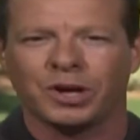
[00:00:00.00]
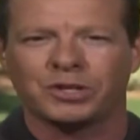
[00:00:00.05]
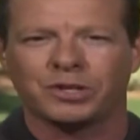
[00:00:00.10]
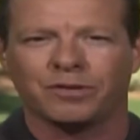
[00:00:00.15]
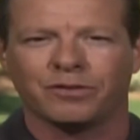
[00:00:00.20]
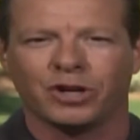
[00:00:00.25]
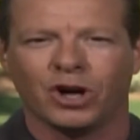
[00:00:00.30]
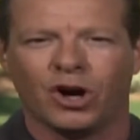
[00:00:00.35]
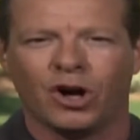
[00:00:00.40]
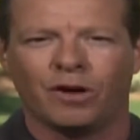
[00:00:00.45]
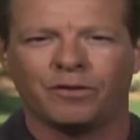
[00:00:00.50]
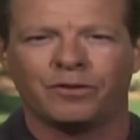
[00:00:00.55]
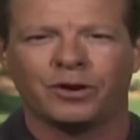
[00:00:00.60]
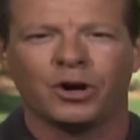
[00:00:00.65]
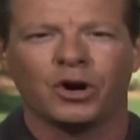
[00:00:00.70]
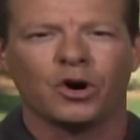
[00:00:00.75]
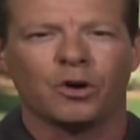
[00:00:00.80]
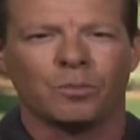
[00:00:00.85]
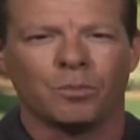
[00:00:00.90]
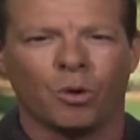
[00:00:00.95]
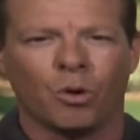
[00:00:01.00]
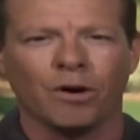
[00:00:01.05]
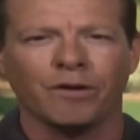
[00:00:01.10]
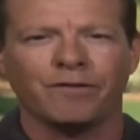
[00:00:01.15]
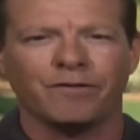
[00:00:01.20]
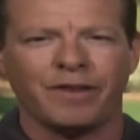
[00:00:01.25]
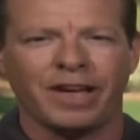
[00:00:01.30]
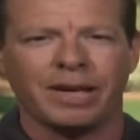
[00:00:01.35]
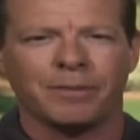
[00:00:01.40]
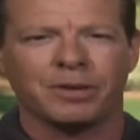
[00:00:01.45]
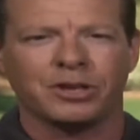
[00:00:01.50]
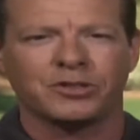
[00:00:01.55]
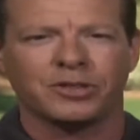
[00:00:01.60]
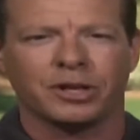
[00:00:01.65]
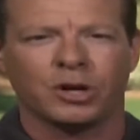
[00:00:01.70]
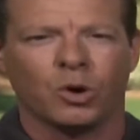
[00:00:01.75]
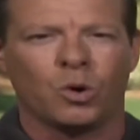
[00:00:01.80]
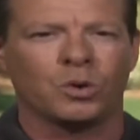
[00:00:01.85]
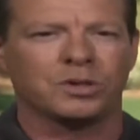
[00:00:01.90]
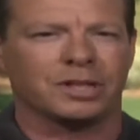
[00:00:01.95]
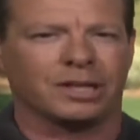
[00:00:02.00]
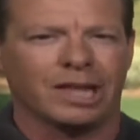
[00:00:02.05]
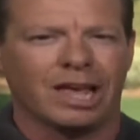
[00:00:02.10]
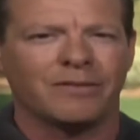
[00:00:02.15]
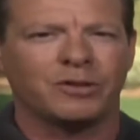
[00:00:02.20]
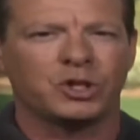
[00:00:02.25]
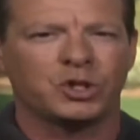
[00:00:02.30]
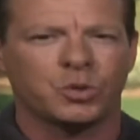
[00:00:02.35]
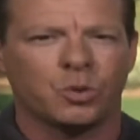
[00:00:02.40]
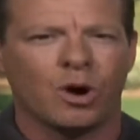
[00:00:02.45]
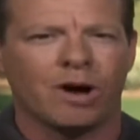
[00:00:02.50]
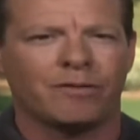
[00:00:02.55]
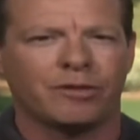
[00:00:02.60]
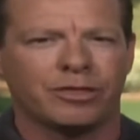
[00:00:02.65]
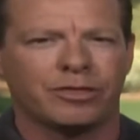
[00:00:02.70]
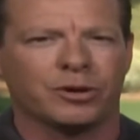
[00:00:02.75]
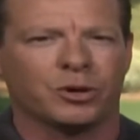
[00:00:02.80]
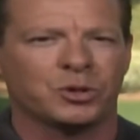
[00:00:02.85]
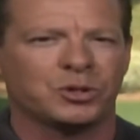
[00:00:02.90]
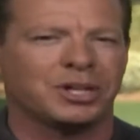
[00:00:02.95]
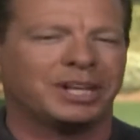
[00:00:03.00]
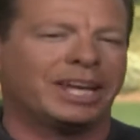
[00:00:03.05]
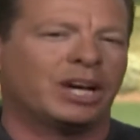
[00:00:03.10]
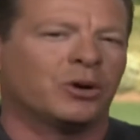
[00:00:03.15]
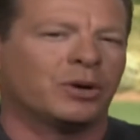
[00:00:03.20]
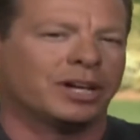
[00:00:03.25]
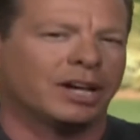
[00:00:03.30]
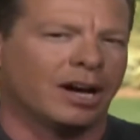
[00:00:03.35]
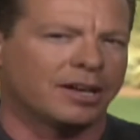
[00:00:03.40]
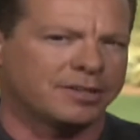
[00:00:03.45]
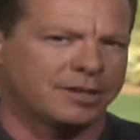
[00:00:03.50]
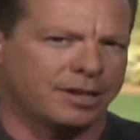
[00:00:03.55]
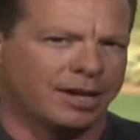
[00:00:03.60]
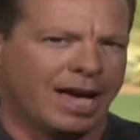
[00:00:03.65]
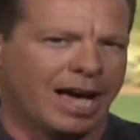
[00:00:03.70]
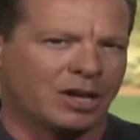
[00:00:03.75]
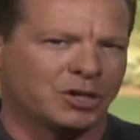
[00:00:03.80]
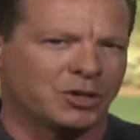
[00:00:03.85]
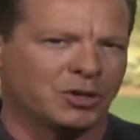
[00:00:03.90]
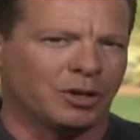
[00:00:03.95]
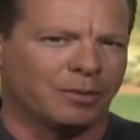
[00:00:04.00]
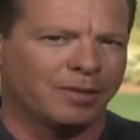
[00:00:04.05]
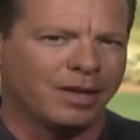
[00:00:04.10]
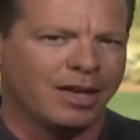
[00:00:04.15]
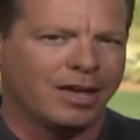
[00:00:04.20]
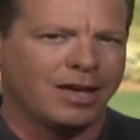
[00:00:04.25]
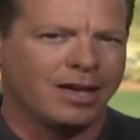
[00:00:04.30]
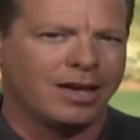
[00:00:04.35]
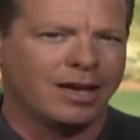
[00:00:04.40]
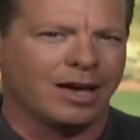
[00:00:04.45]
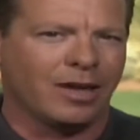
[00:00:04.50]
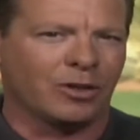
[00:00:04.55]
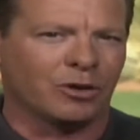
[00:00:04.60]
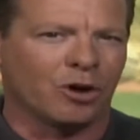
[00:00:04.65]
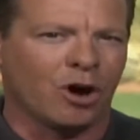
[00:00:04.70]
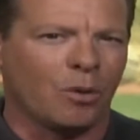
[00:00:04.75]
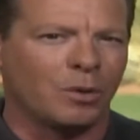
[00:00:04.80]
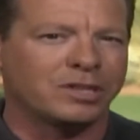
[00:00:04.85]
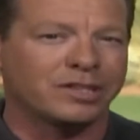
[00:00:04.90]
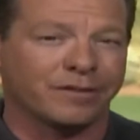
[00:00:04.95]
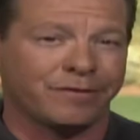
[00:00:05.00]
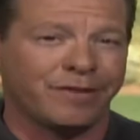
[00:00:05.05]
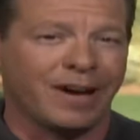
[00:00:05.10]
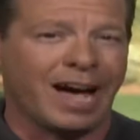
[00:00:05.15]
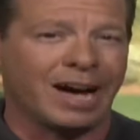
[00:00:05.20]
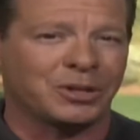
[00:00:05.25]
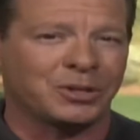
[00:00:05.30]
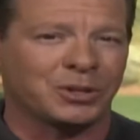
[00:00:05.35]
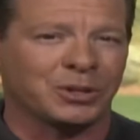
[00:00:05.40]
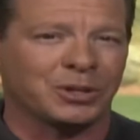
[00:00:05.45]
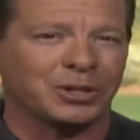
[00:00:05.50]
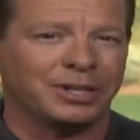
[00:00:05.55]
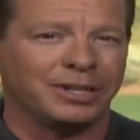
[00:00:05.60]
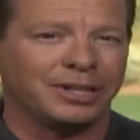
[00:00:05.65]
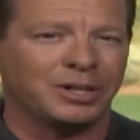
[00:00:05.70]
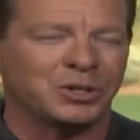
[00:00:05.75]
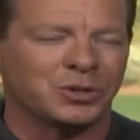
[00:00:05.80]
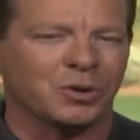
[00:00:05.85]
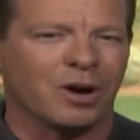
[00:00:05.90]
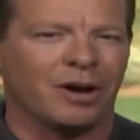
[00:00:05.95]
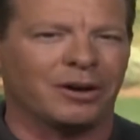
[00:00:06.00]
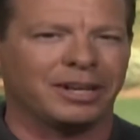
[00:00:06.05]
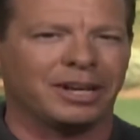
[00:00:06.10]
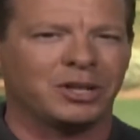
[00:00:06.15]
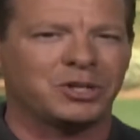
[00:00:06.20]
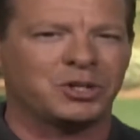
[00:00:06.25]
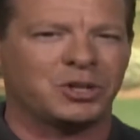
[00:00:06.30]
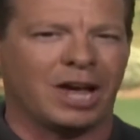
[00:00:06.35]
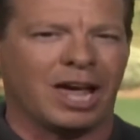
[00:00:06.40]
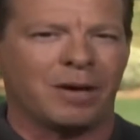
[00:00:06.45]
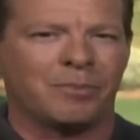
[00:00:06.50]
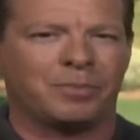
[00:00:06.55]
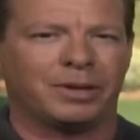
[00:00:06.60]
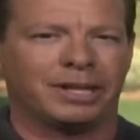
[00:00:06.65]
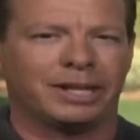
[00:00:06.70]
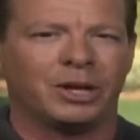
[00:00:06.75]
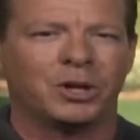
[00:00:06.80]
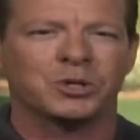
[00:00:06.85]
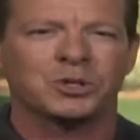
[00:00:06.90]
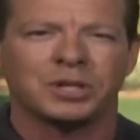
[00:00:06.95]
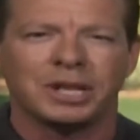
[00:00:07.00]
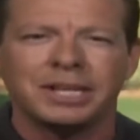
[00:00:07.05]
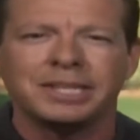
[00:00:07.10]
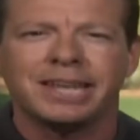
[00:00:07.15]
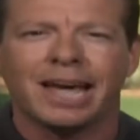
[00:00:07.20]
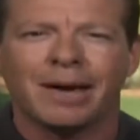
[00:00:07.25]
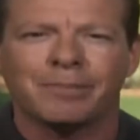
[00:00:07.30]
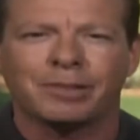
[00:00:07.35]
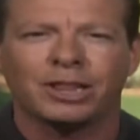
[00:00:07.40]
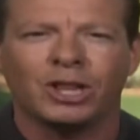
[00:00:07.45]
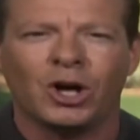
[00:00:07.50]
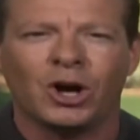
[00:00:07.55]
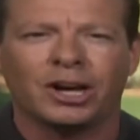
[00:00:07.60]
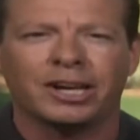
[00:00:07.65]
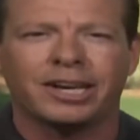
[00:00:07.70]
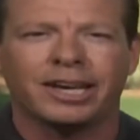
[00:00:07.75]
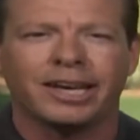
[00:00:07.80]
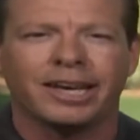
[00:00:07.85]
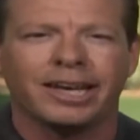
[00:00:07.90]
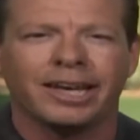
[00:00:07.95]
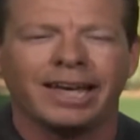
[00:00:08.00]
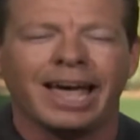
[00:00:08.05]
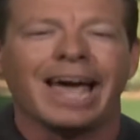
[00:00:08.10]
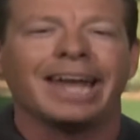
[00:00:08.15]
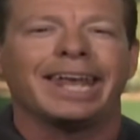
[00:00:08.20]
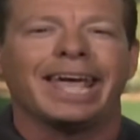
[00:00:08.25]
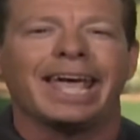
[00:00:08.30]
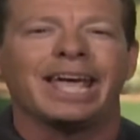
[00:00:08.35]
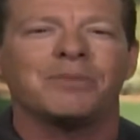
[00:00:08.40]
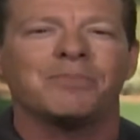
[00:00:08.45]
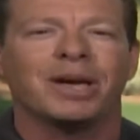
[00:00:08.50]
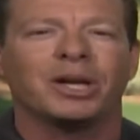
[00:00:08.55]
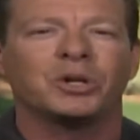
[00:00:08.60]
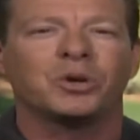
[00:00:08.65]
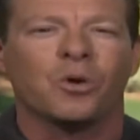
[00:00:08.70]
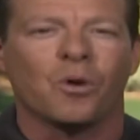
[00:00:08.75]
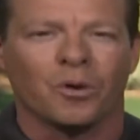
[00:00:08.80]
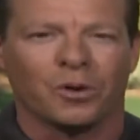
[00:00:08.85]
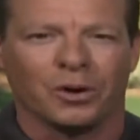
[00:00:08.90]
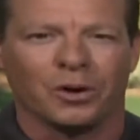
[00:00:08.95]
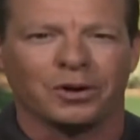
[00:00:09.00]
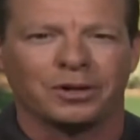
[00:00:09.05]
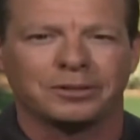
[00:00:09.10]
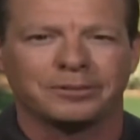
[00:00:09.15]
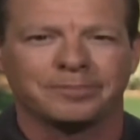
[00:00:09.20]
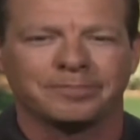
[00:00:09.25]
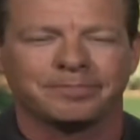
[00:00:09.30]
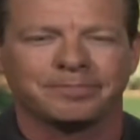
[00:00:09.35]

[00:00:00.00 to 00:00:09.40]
stretch of golf more famous than holes 11, 12, and 13 here at Augusta National. And they're always a factor in crowning a champion. Here's an in-depth look at Amen Corner.